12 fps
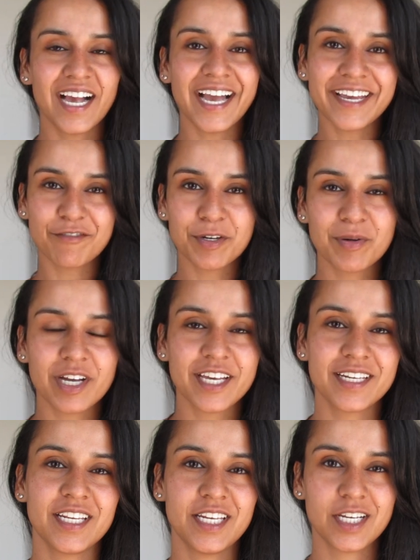Hi
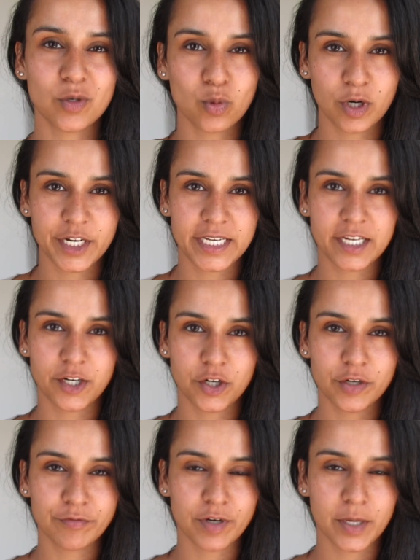everyone, Anika Ward
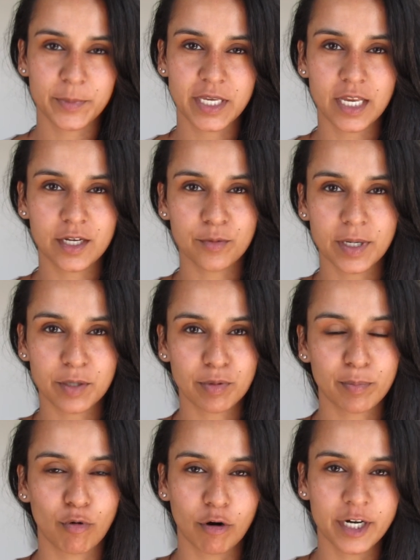here from the Getting Ready
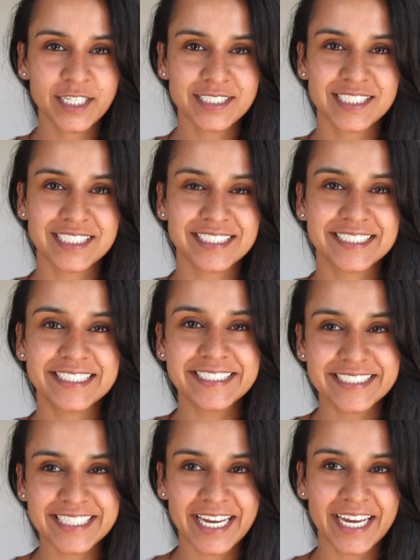Report.
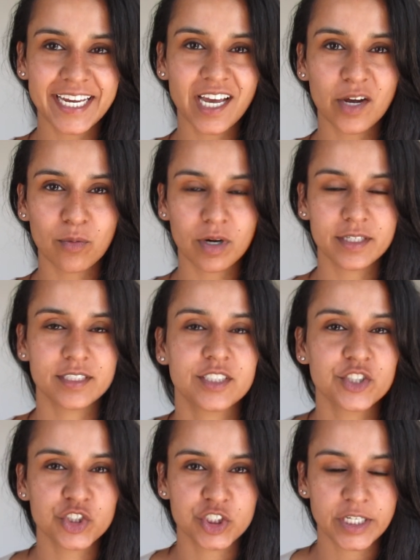Today I wanted
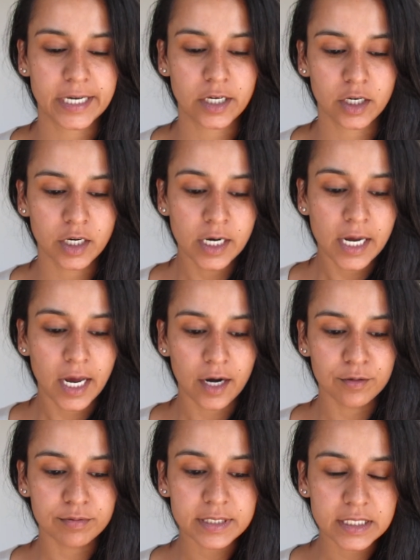to share
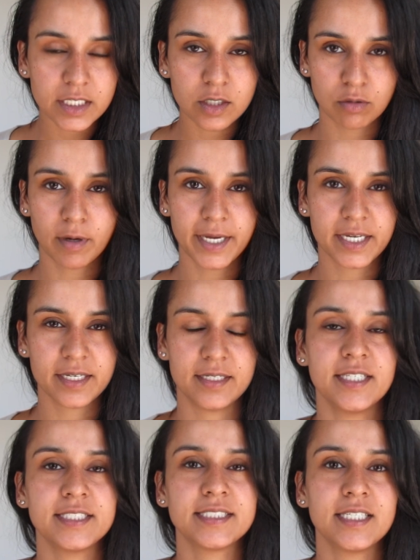a really quick and
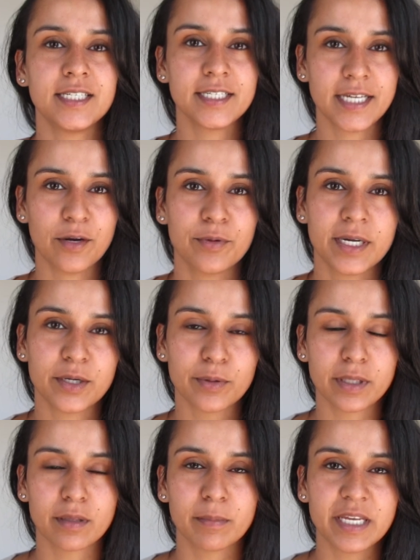easy get ready
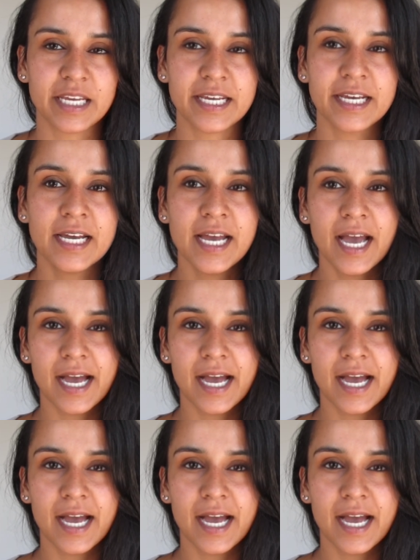with me.